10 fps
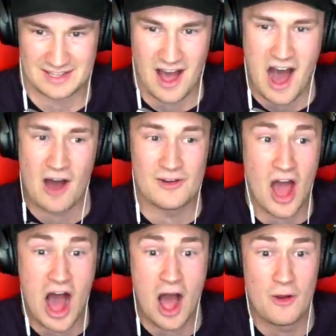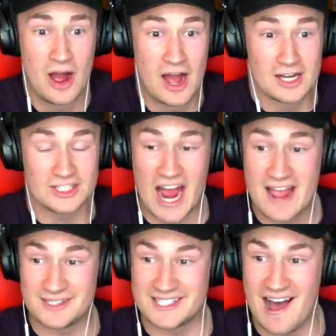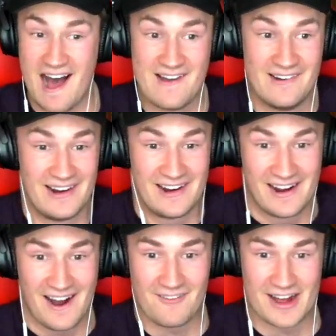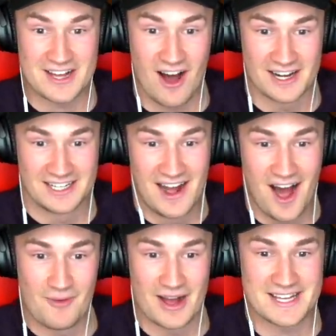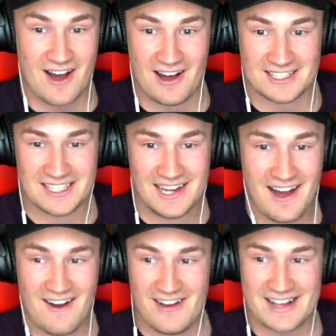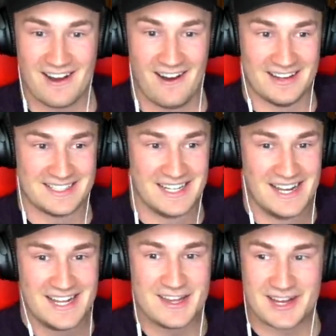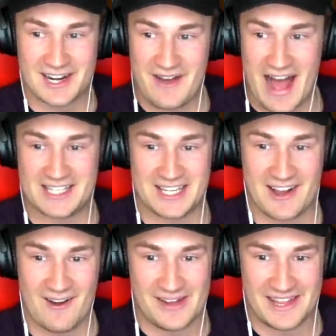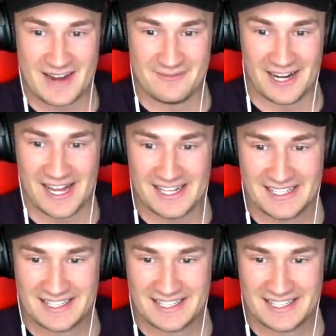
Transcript: Oh, no! James, no! Oh, my God. Oh, my God. Oh, my God. You could have actually got me then, buddy.